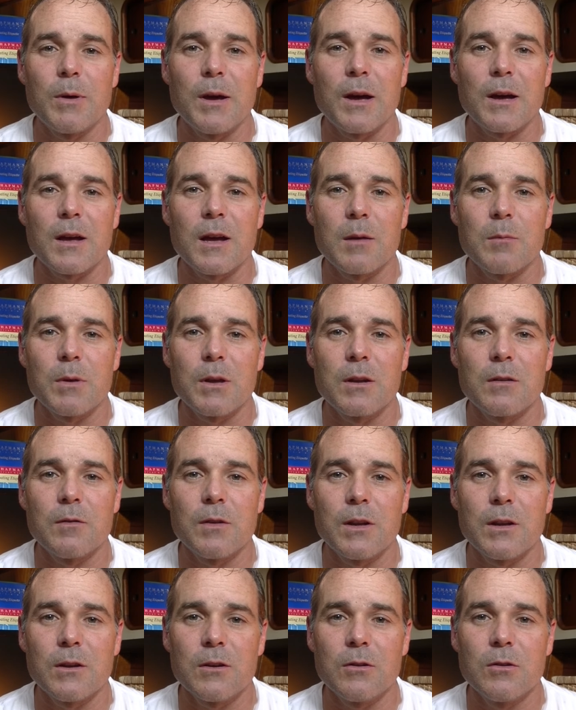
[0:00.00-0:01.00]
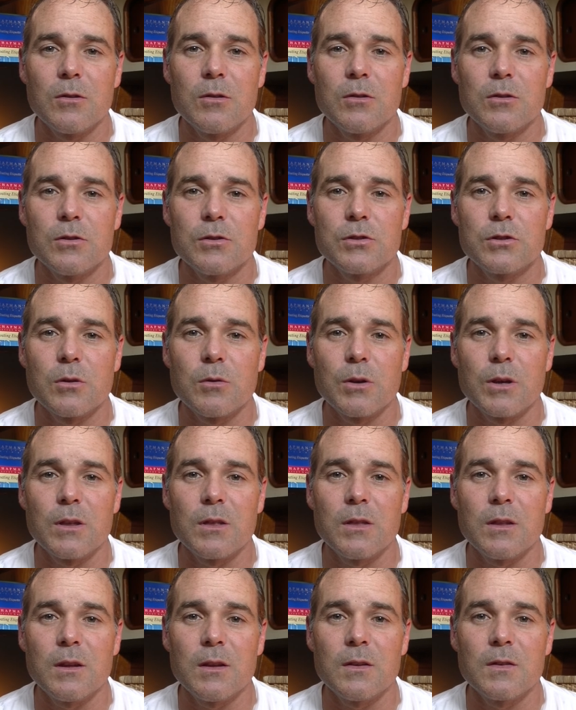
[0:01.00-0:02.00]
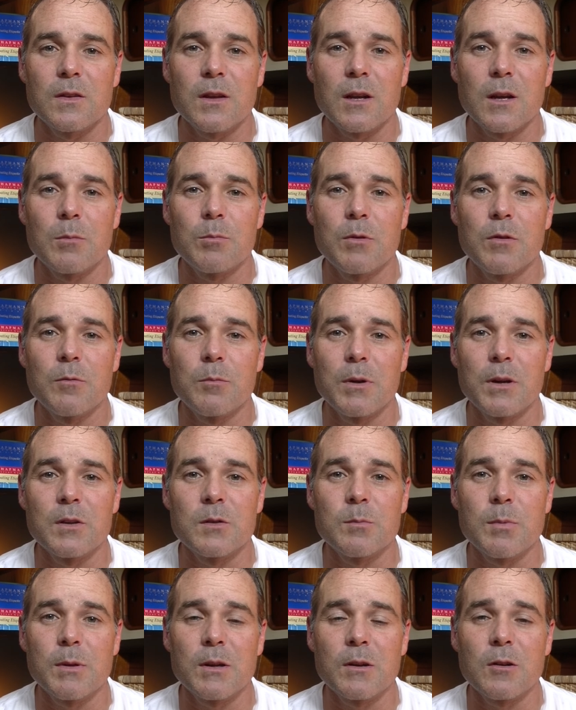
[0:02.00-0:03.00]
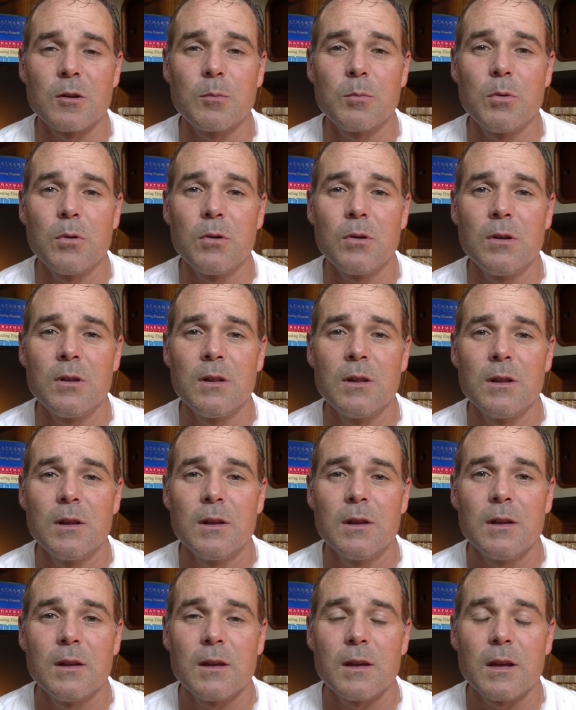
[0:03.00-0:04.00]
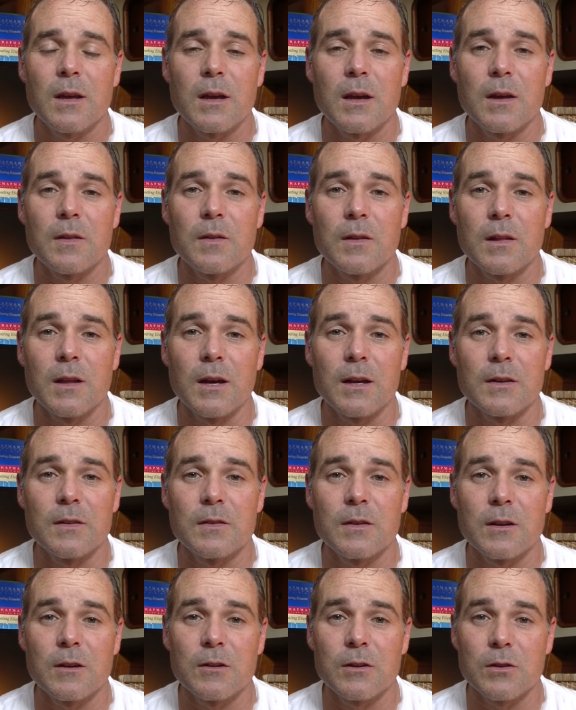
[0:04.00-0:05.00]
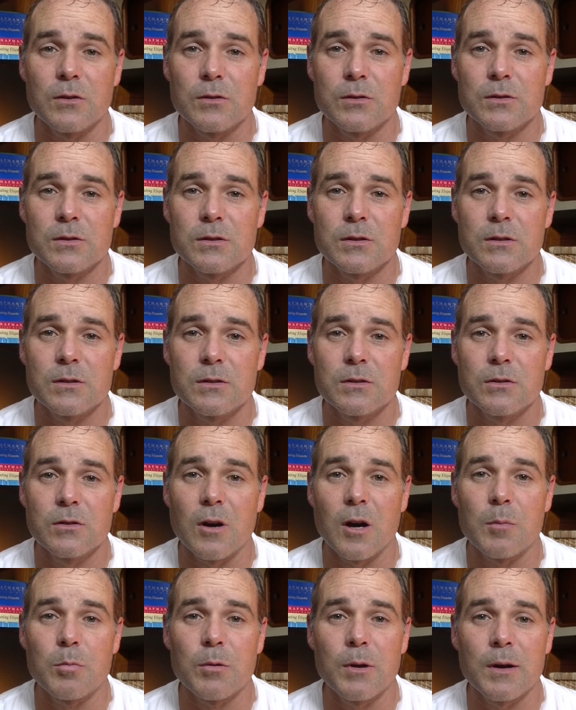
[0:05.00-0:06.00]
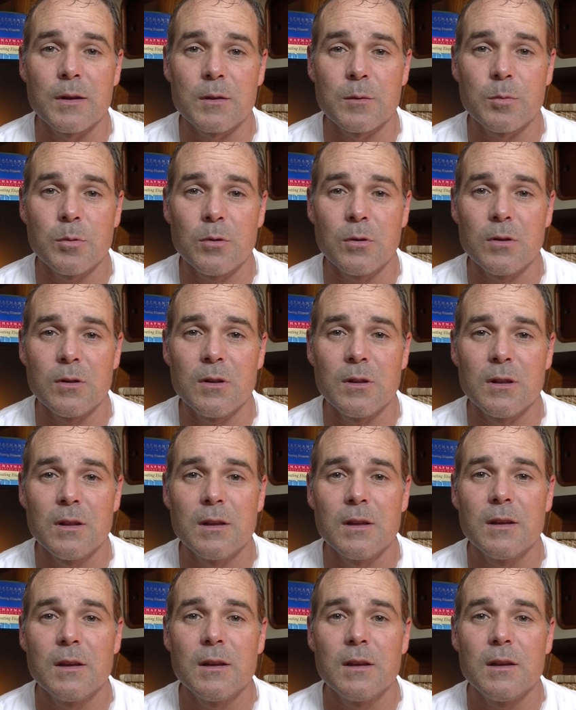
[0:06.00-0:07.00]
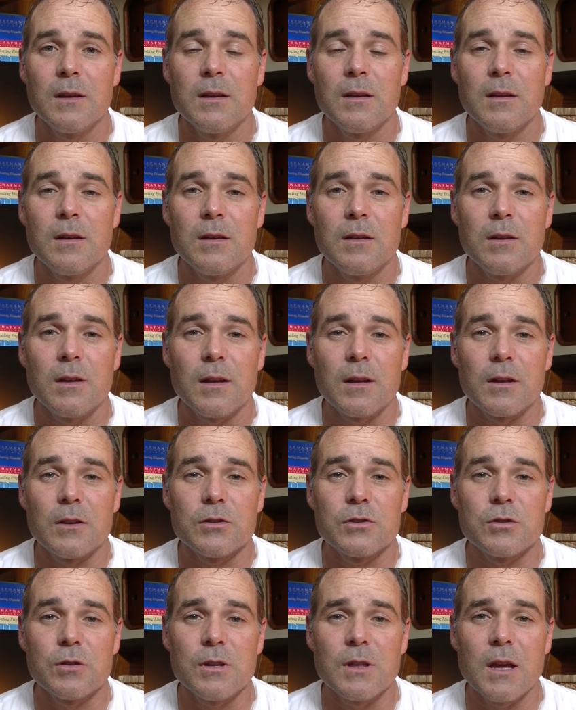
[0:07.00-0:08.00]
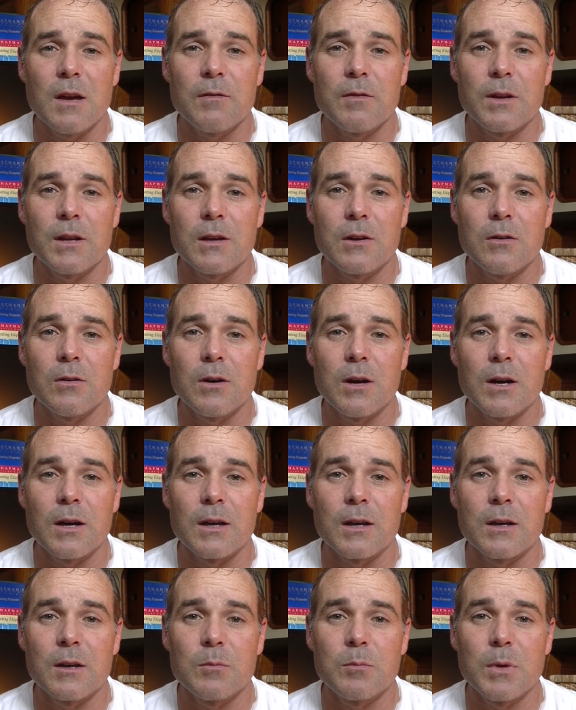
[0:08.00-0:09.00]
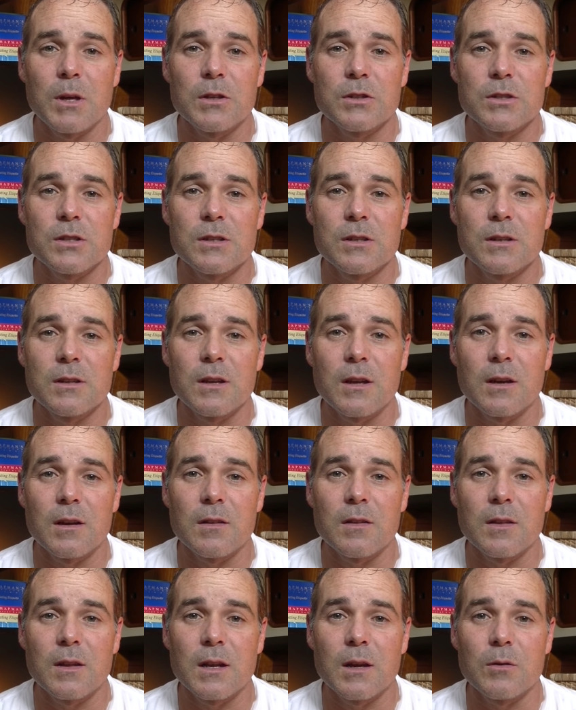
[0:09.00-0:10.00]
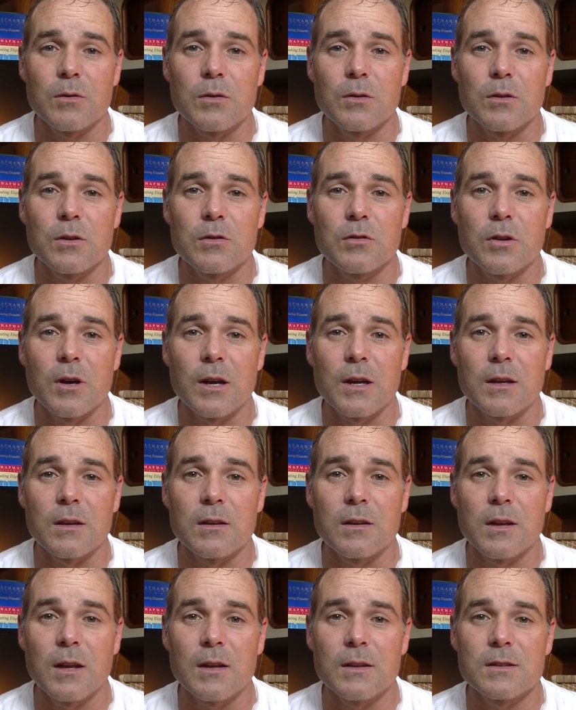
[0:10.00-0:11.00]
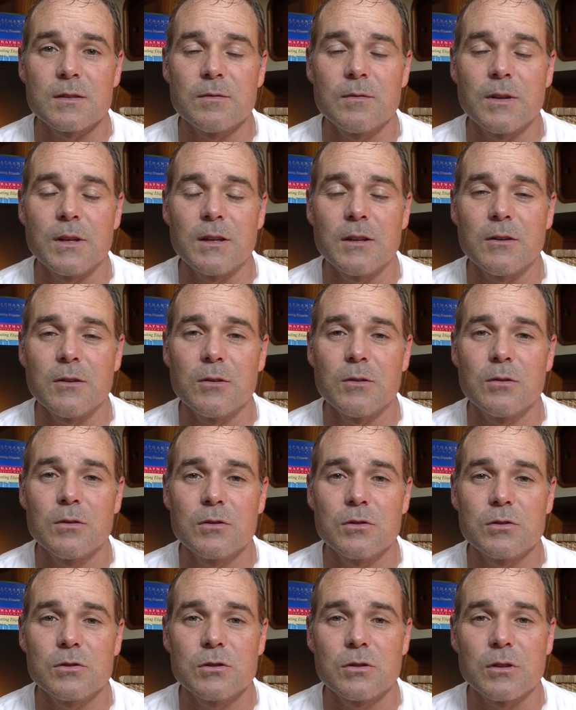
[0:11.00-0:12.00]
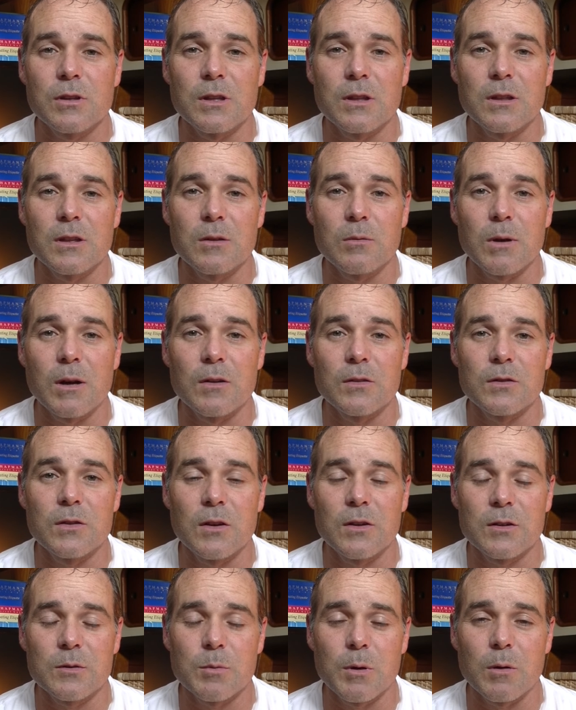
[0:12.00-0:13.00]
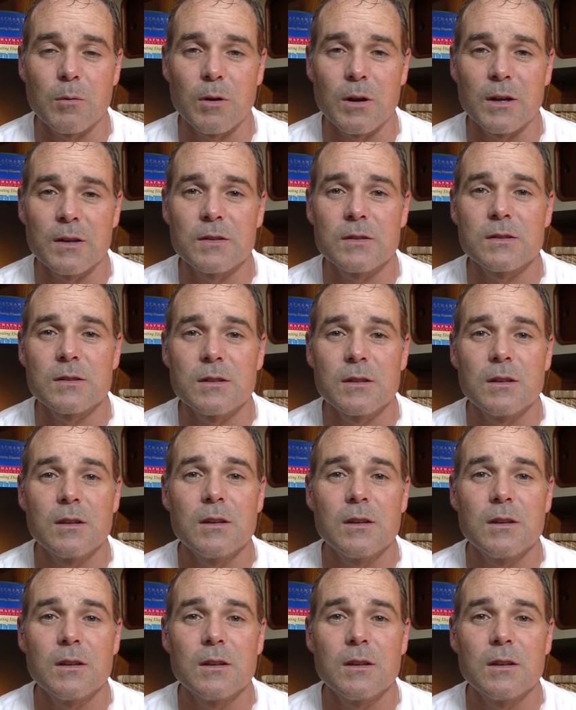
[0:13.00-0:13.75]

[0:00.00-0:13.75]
back I made a video showing the setup of my spinnaker pole and the lines that are used to operate the pole. And during that video I had mentioned that I was going to try and take some video during the Round Salt Spring race